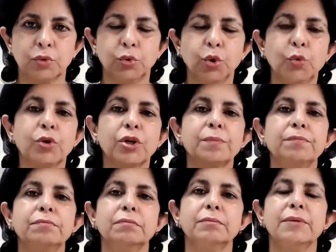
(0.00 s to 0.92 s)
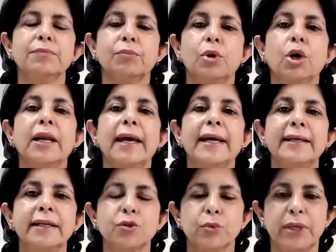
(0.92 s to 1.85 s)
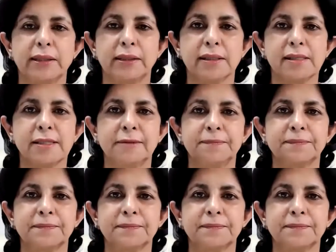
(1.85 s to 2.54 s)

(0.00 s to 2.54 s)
who would be more likely to get this